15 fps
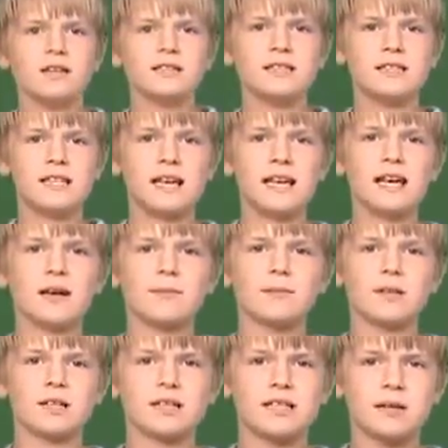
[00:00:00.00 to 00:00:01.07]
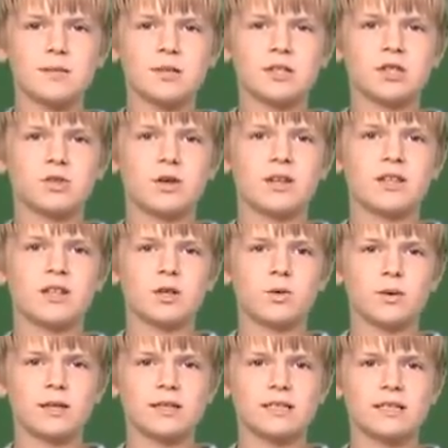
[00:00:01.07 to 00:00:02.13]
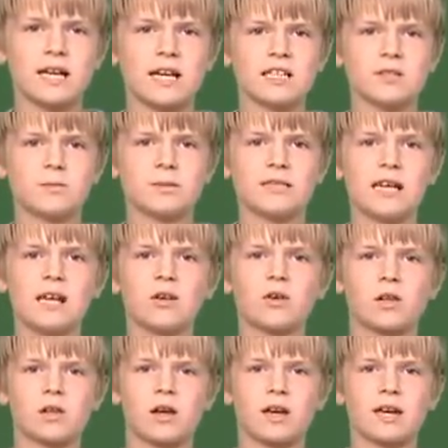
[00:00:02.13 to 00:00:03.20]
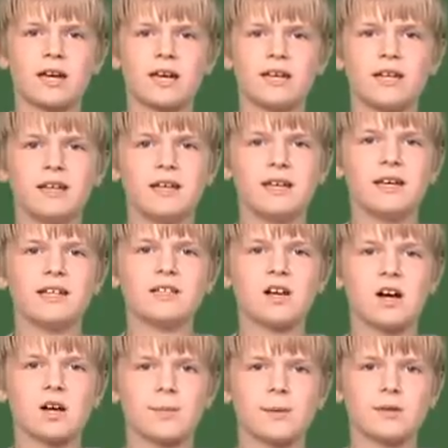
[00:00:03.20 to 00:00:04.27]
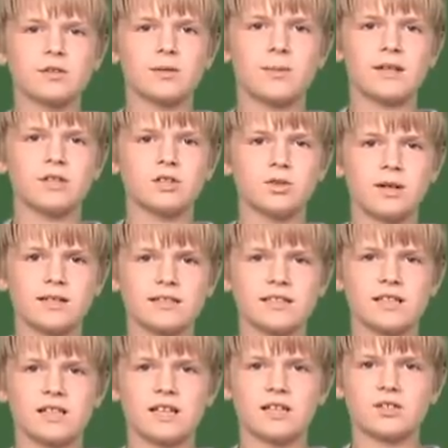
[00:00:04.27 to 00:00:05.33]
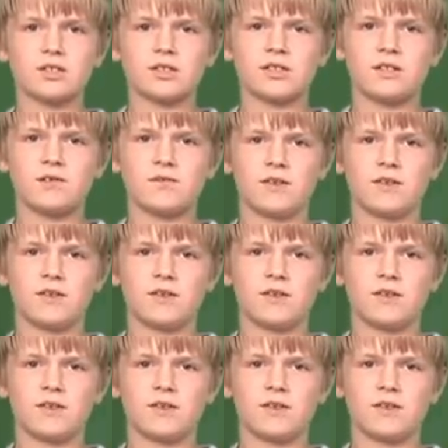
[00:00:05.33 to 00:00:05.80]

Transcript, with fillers: Today I'm going to demonstrate the Green Science Potato Clock Kit and talk about some interesting electricity